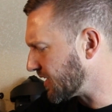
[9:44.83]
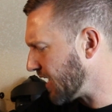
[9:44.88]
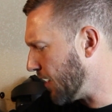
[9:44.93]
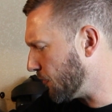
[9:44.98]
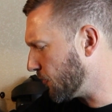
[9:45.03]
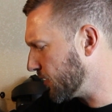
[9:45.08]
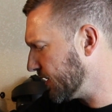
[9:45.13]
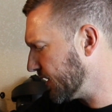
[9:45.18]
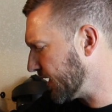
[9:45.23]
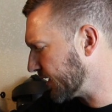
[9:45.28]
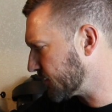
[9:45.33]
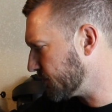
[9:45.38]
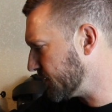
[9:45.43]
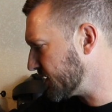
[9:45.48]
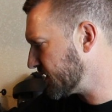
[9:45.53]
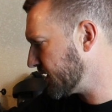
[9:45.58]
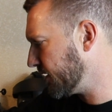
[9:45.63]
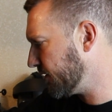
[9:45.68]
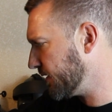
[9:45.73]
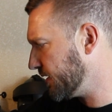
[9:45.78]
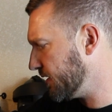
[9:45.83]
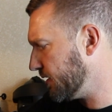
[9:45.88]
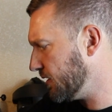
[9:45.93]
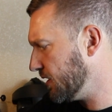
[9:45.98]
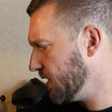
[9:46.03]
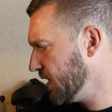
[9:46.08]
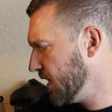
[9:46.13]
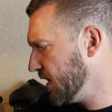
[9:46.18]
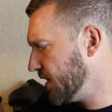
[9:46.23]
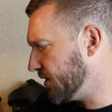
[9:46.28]
I really like the
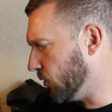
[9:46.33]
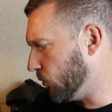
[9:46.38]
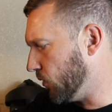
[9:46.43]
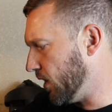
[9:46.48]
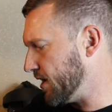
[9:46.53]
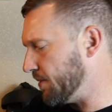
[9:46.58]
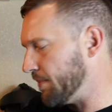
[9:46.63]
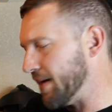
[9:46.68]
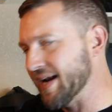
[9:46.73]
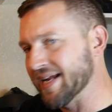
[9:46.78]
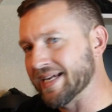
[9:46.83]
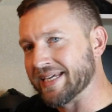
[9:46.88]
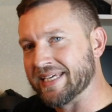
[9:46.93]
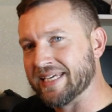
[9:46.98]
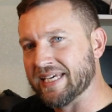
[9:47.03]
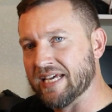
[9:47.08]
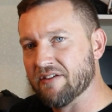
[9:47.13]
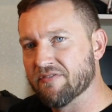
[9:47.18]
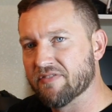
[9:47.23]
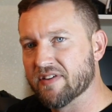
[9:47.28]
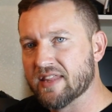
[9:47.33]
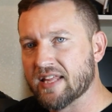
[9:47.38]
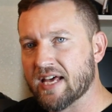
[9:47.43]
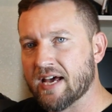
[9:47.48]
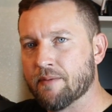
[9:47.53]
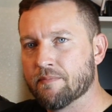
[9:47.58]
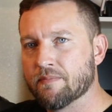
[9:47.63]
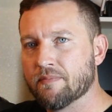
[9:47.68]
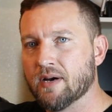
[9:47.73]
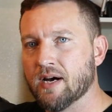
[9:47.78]
material, the right amount of give in
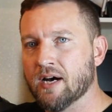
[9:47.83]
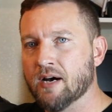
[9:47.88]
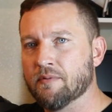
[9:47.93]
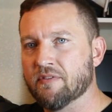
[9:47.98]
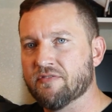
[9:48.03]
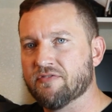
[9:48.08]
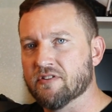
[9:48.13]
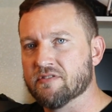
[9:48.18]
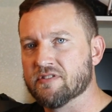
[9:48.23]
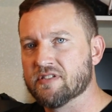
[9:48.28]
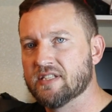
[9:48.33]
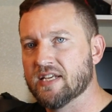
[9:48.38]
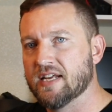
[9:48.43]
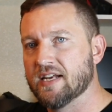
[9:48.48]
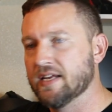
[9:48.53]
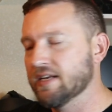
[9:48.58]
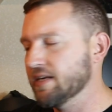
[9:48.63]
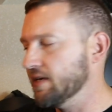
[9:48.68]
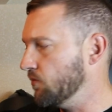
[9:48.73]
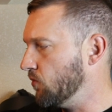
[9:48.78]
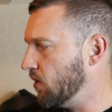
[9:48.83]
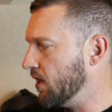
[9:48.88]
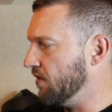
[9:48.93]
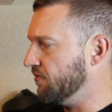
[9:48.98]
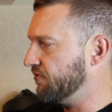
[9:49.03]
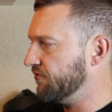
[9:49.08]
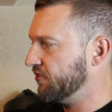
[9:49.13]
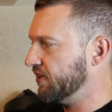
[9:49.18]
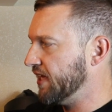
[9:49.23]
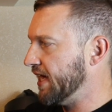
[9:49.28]
them. If you're sitting and
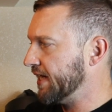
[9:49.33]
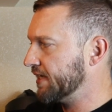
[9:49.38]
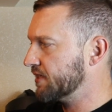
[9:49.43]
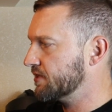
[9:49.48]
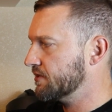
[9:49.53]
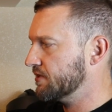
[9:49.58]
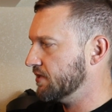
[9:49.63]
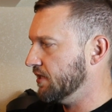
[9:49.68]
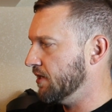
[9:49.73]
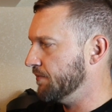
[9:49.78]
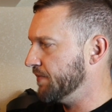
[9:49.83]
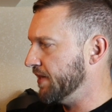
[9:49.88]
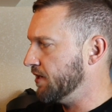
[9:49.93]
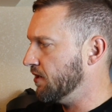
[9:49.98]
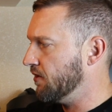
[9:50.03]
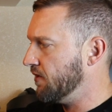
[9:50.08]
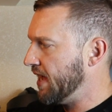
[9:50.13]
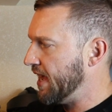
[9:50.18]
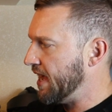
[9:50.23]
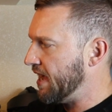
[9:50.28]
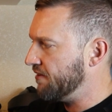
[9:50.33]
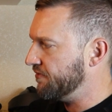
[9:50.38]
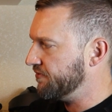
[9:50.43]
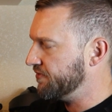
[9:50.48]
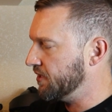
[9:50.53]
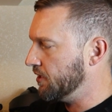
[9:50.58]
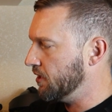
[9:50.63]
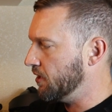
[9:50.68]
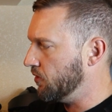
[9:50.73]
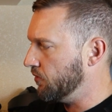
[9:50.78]
want to flex, they don't have,
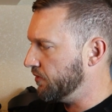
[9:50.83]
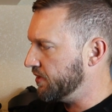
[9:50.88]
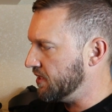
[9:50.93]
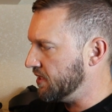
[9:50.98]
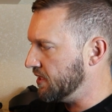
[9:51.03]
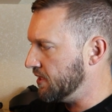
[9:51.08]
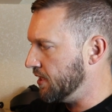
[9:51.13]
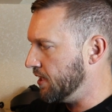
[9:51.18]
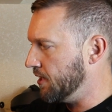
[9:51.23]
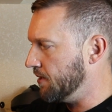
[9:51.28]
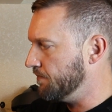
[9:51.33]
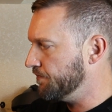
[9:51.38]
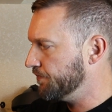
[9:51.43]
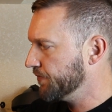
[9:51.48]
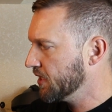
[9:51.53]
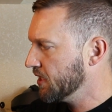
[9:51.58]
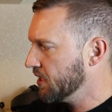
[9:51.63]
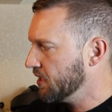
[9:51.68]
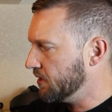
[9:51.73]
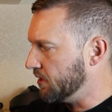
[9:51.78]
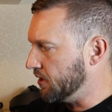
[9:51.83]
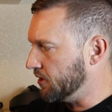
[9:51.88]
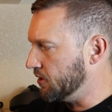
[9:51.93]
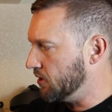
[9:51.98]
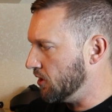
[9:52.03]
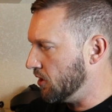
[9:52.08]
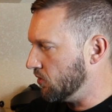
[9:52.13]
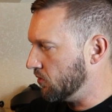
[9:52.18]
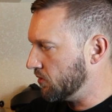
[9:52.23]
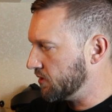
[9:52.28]
the
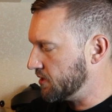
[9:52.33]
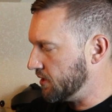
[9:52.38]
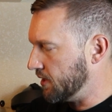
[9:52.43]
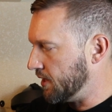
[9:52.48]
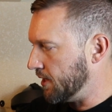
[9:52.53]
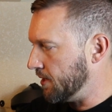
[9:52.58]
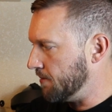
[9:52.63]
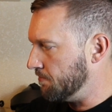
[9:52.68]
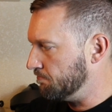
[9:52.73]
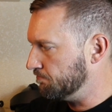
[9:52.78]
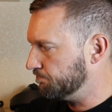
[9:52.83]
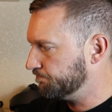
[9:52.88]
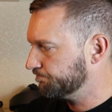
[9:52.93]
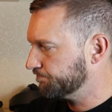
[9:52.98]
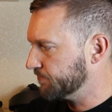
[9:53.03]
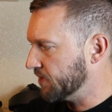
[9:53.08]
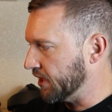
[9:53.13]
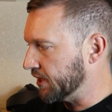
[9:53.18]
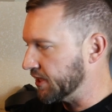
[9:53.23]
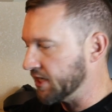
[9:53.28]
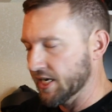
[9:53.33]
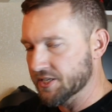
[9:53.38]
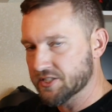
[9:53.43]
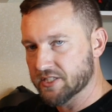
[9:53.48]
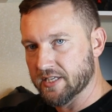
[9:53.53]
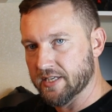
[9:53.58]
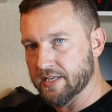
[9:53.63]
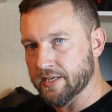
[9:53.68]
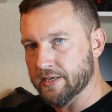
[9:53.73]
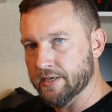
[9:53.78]
yoked, the
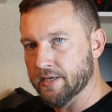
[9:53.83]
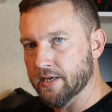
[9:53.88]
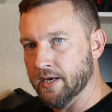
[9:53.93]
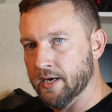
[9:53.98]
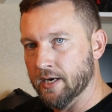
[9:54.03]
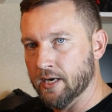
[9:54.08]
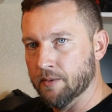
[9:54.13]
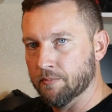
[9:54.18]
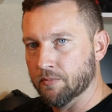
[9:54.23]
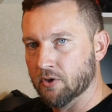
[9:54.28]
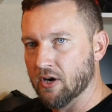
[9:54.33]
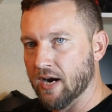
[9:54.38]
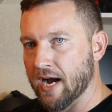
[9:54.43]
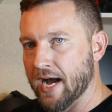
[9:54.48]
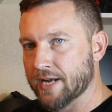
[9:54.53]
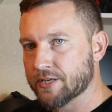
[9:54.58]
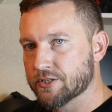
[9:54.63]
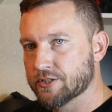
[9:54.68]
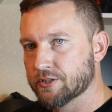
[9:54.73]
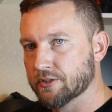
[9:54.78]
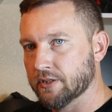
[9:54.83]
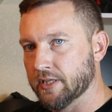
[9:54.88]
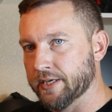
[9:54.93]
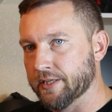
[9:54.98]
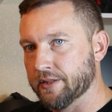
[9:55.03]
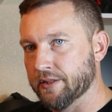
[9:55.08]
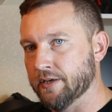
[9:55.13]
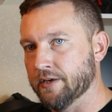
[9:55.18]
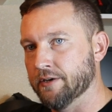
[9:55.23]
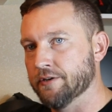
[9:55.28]
gusseted crotch
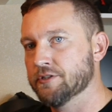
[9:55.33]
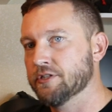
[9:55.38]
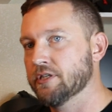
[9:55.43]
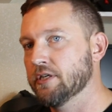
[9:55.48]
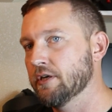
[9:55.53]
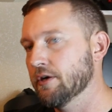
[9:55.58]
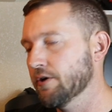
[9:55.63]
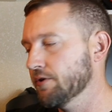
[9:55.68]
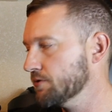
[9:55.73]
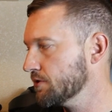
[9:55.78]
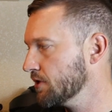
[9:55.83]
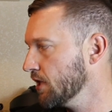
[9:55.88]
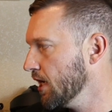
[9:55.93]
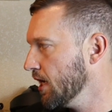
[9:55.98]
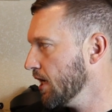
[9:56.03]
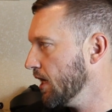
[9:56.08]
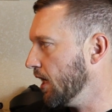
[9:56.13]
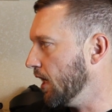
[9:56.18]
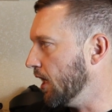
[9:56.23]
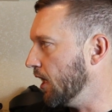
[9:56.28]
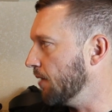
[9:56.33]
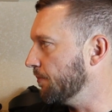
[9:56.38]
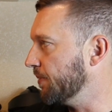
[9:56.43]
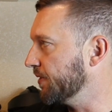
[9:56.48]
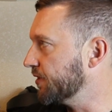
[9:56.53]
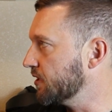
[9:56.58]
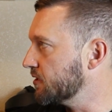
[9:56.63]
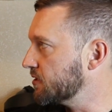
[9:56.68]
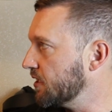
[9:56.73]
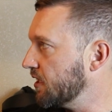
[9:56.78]
like their chinos.
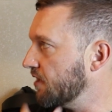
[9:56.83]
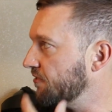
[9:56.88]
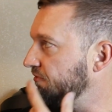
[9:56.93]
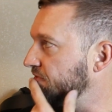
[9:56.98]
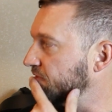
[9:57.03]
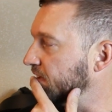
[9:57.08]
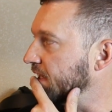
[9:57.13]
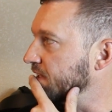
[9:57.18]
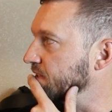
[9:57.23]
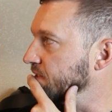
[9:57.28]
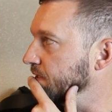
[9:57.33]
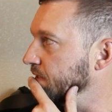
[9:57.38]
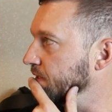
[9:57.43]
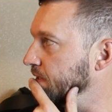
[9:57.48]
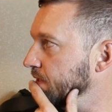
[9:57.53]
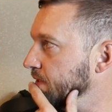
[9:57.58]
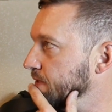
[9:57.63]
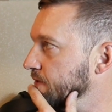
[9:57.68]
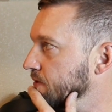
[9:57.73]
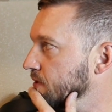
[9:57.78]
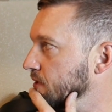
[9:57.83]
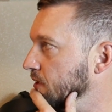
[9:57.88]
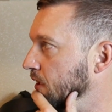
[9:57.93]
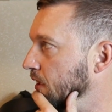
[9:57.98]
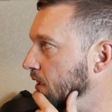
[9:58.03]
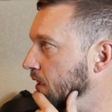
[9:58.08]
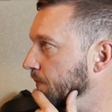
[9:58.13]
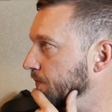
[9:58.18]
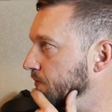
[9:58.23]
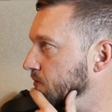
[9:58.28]
but there's enough flex in these
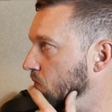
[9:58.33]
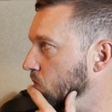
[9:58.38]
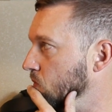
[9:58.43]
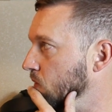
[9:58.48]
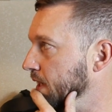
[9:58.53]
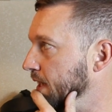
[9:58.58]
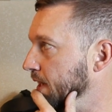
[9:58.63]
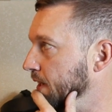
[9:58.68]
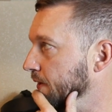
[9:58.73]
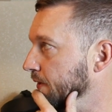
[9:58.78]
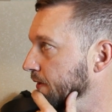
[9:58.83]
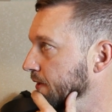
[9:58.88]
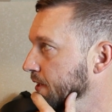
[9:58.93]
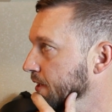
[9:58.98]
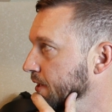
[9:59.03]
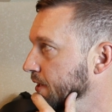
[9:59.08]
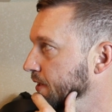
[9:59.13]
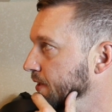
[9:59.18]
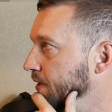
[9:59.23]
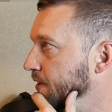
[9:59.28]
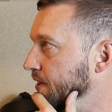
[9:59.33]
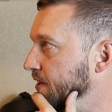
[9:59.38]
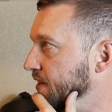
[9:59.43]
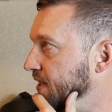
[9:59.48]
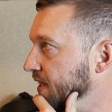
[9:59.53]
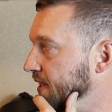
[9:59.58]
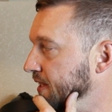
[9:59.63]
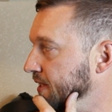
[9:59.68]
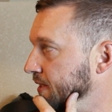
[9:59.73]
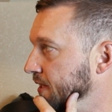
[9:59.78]
to where
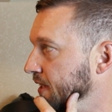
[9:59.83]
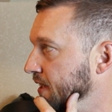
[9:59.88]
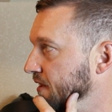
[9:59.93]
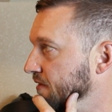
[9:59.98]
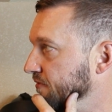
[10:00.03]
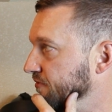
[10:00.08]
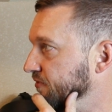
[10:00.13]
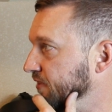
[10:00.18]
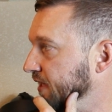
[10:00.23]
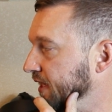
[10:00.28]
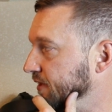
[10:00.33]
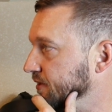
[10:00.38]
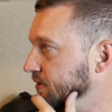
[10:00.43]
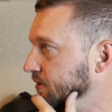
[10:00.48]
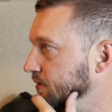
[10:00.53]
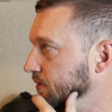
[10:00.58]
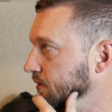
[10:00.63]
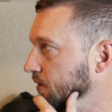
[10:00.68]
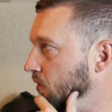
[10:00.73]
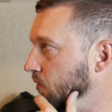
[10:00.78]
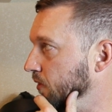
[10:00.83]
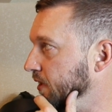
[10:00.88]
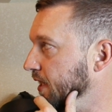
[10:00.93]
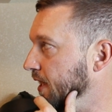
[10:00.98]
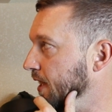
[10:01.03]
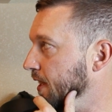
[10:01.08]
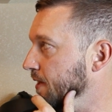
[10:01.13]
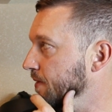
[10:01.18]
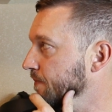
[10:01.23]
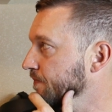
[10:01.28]
they flex
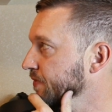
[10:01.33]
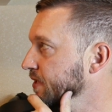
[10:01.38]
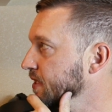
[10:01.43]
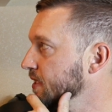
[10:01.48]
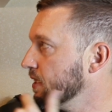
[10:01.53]
okay.